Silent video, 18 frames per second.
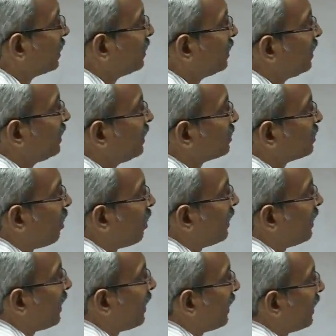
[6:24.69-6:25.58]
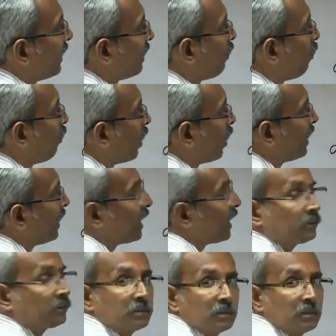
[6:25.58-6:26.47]
the solid diagonal 1
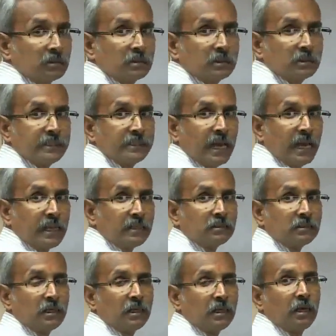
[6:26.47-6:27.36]
dash C dash